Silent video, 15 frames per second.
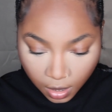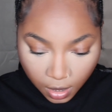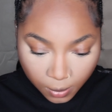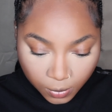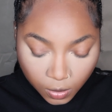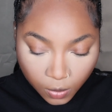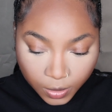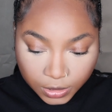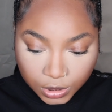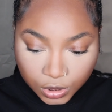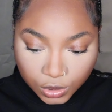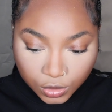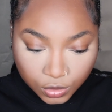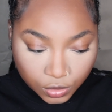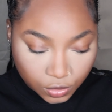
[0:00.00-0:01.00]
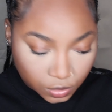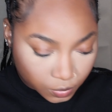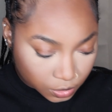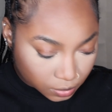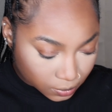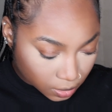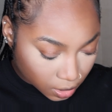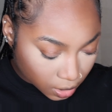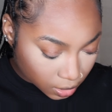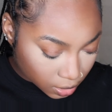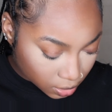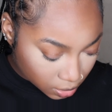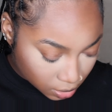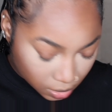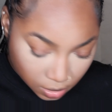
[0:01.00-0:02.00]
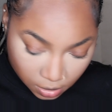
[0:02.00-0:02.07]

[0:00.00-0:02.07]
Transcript: I'm going to use, whatchamacallit,